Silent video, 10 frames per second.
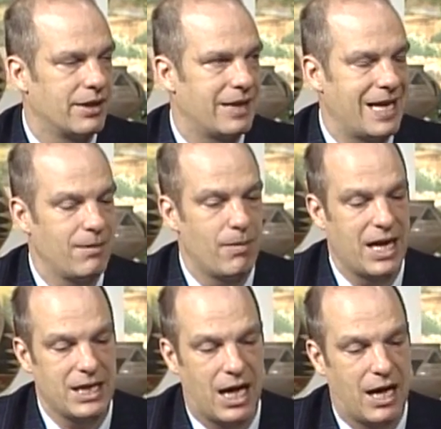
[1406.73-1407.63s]
They
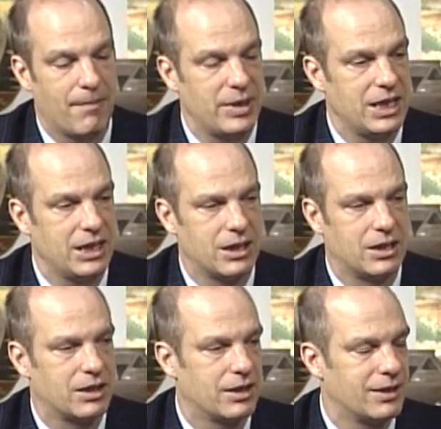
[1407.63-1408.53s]
may not be
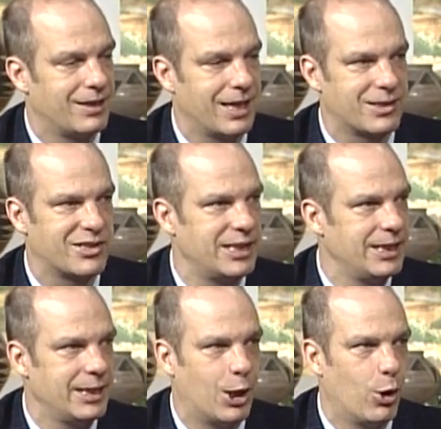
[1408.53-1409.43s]
the next
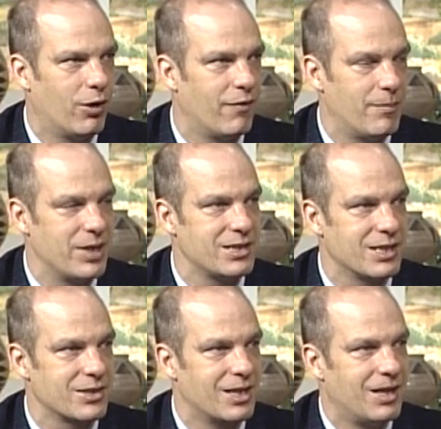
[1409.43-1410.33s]
CEO of a business,